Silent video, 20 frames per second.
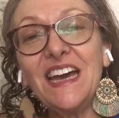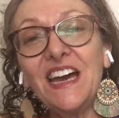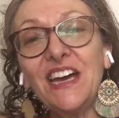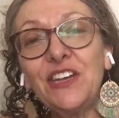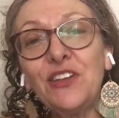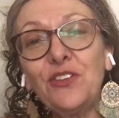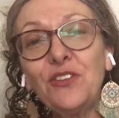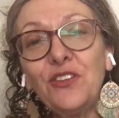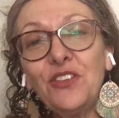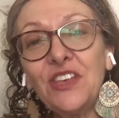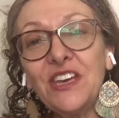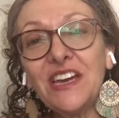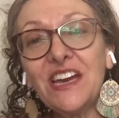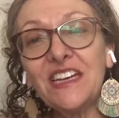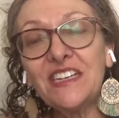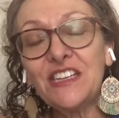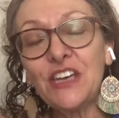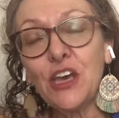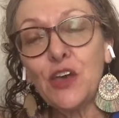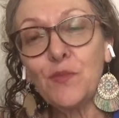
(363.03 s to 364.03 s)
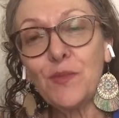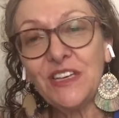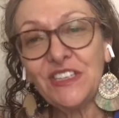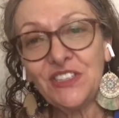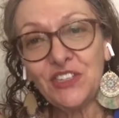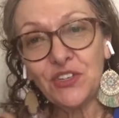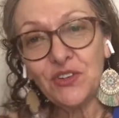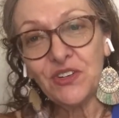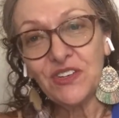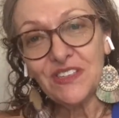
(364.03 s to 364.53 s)
Another thing I tell my
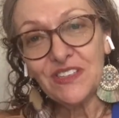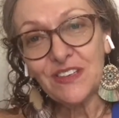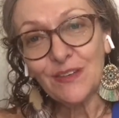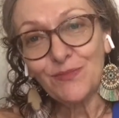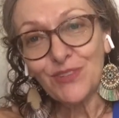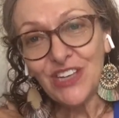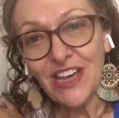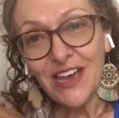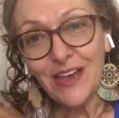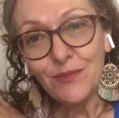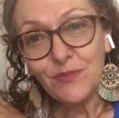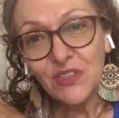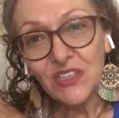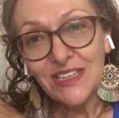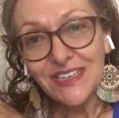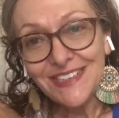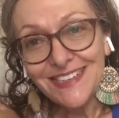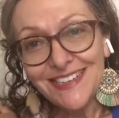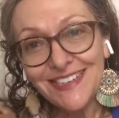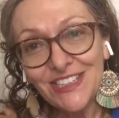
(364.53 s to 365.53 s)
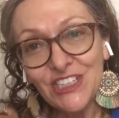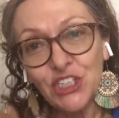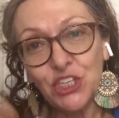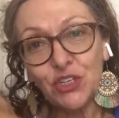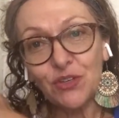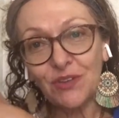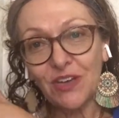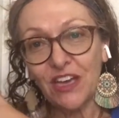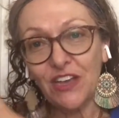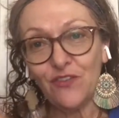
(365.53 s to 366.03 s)
students sometimes is just to
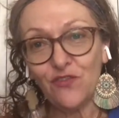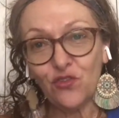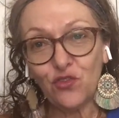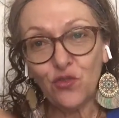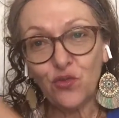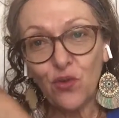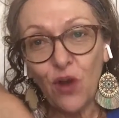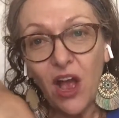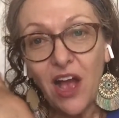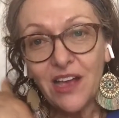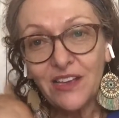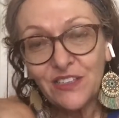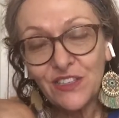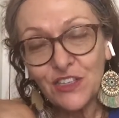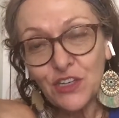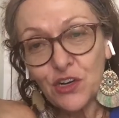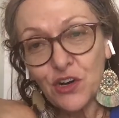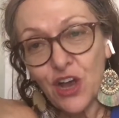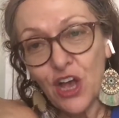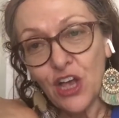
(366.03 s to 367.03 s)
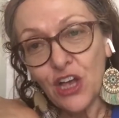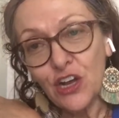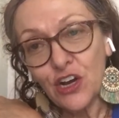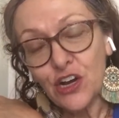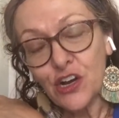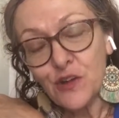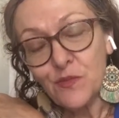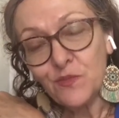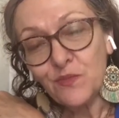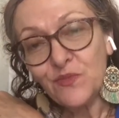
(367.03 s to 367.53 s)
kind of cross your
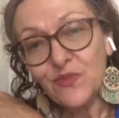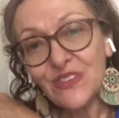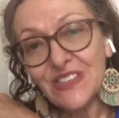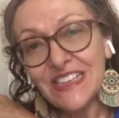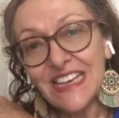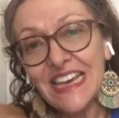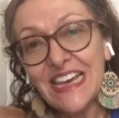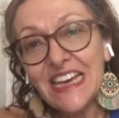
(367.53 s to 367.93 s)
arms